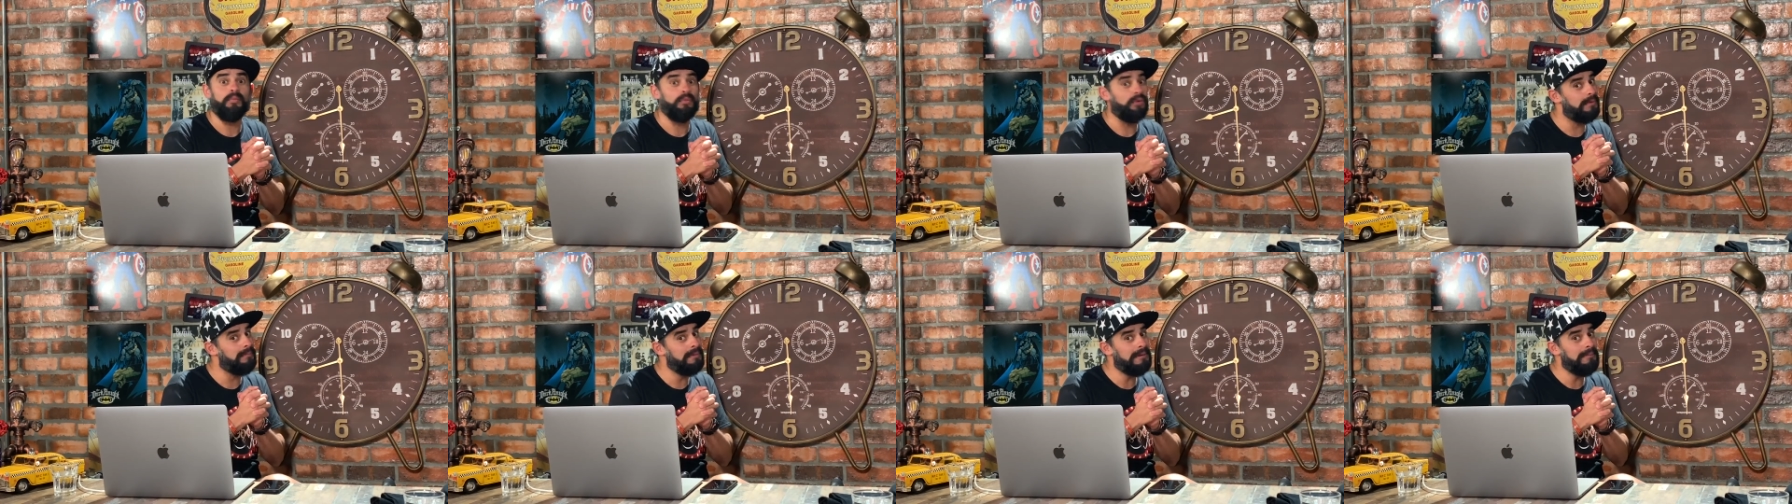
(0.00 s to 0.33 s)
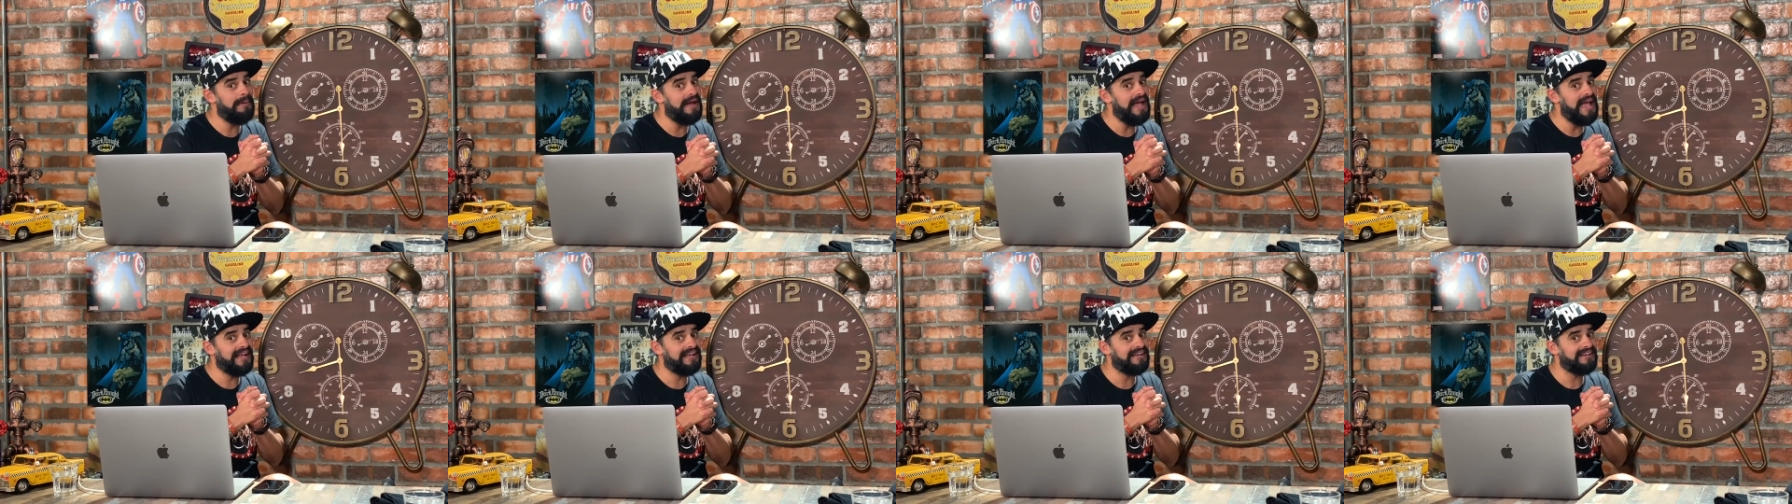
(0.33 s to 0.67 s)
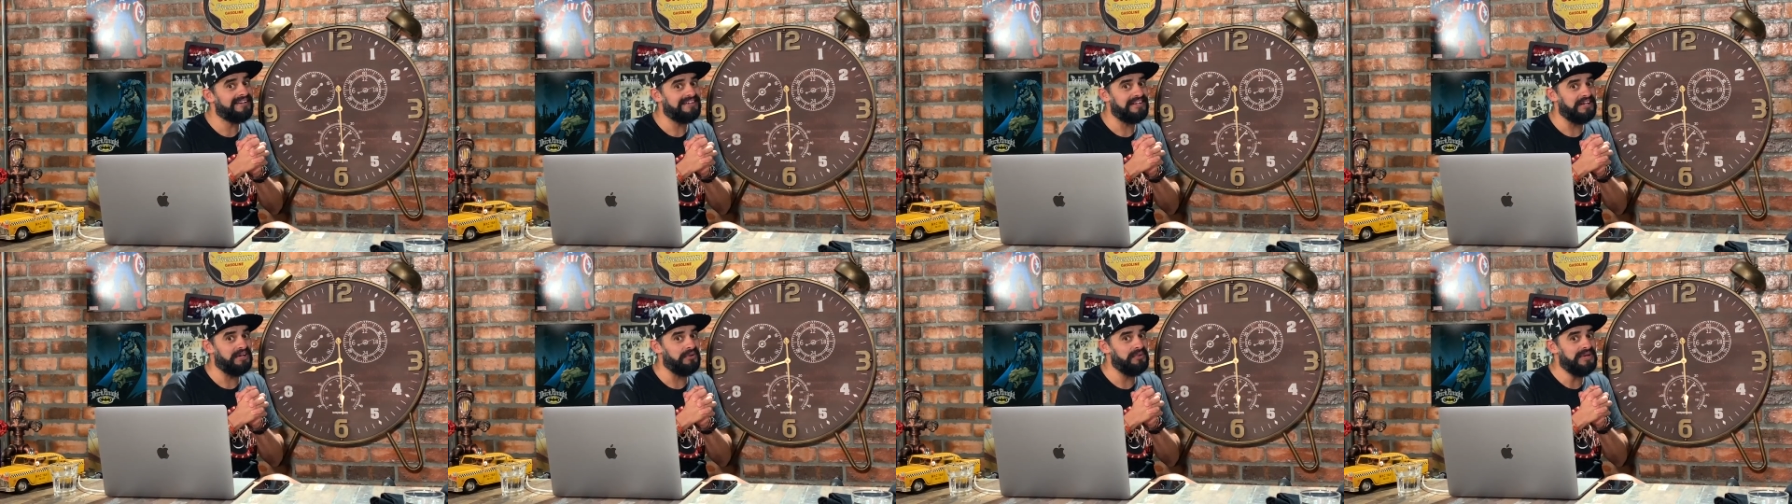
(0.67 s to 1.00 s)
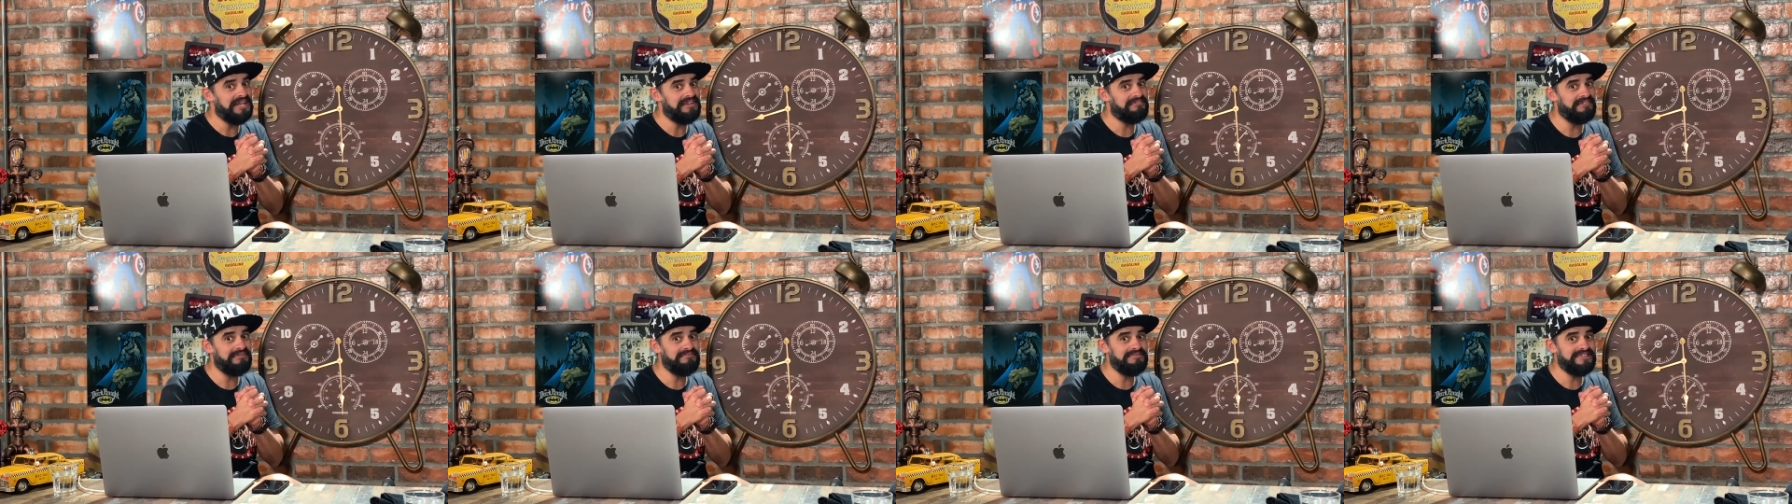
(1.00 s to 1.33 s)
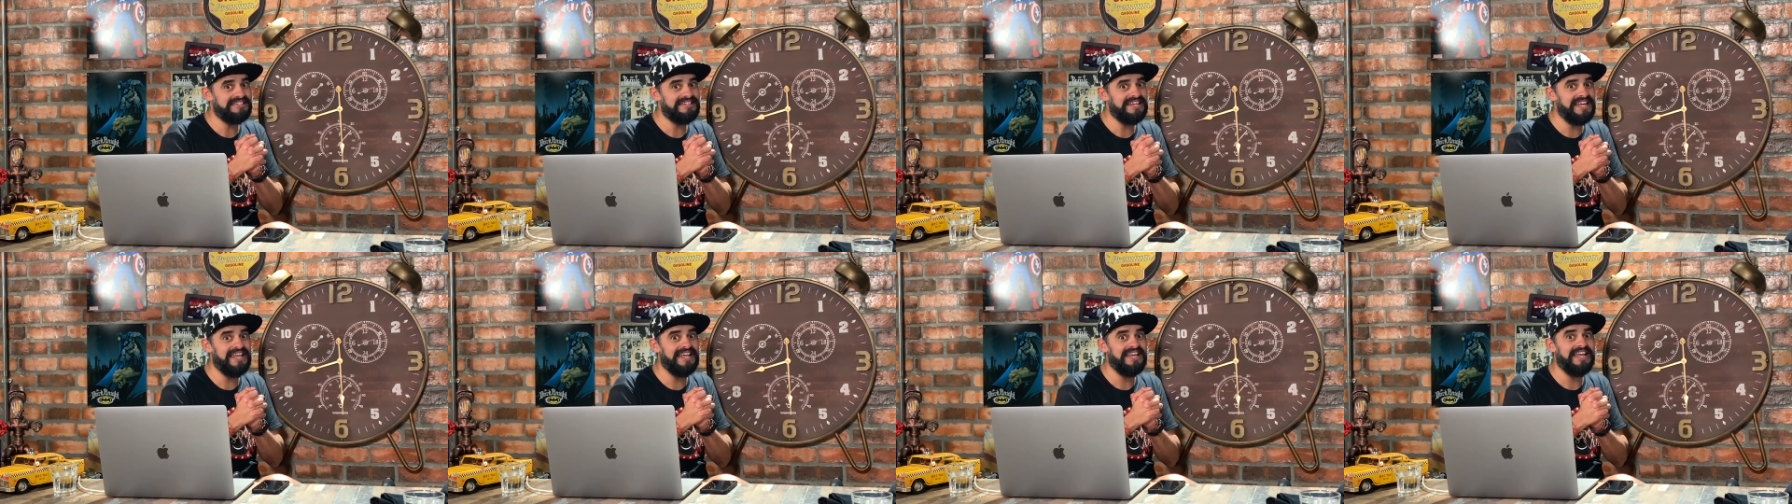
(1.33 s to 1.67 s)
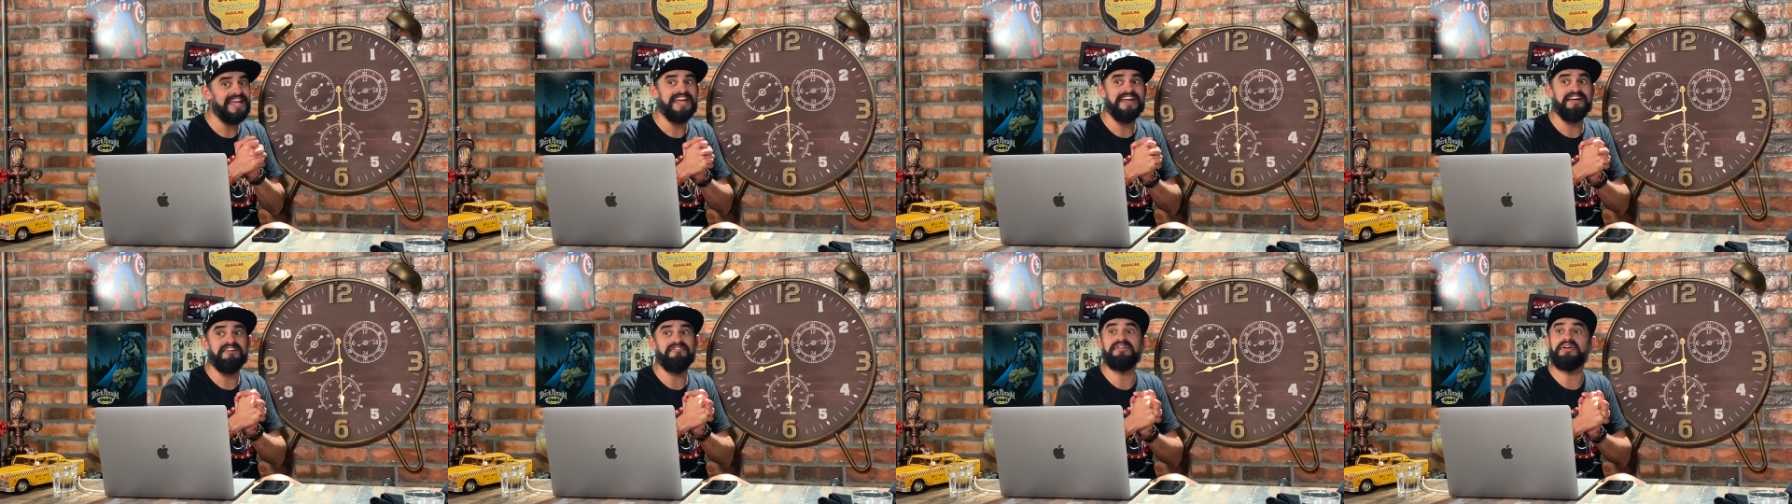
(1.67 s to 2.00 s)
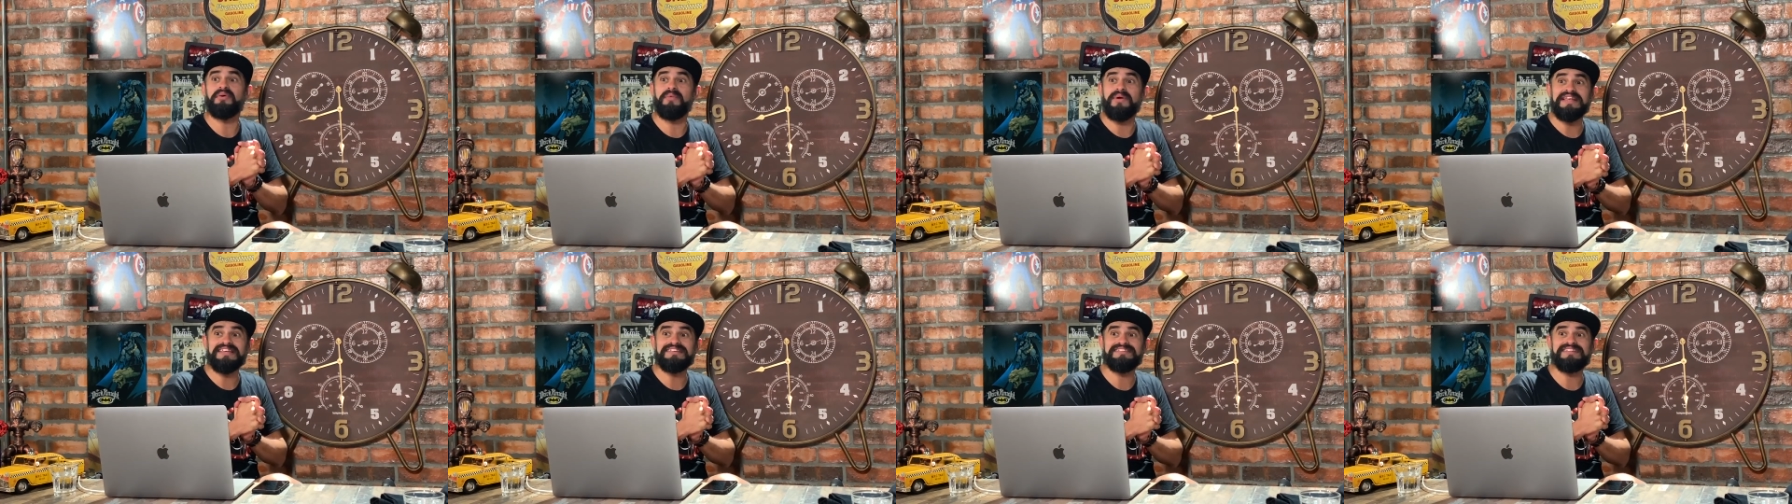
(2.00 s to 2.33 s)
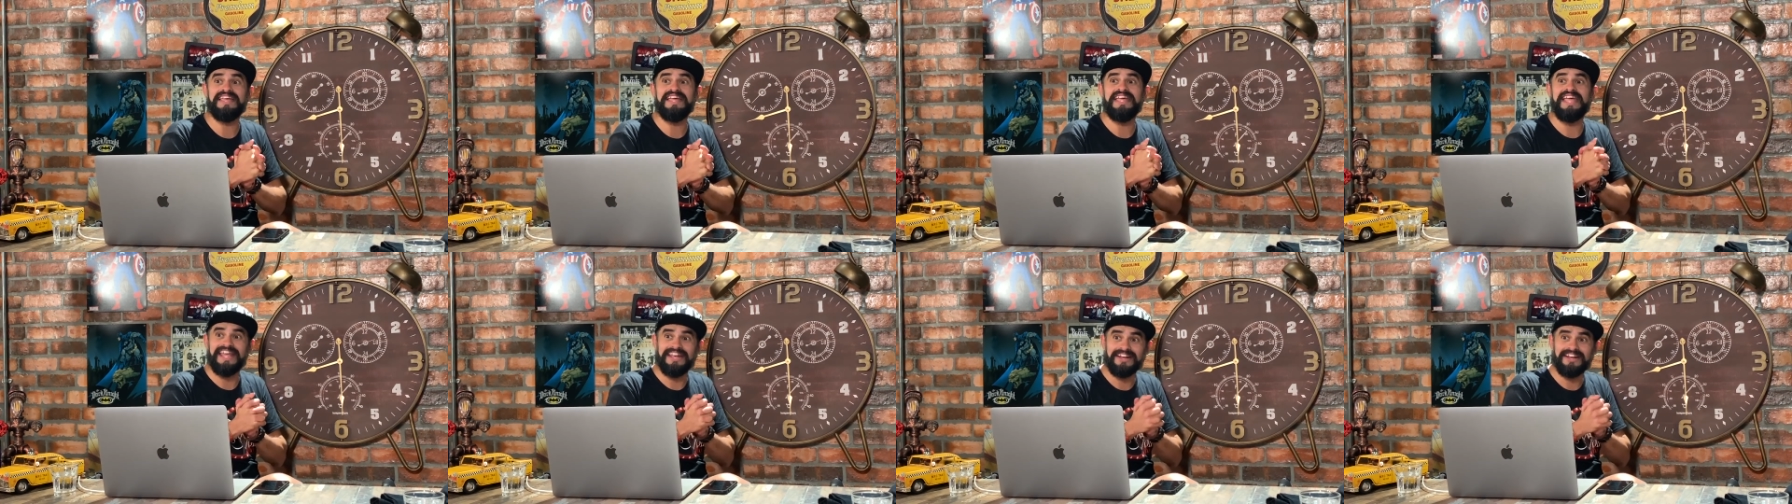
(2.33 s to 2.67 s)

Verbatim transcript: We'll be back a week from today, every Wednesday,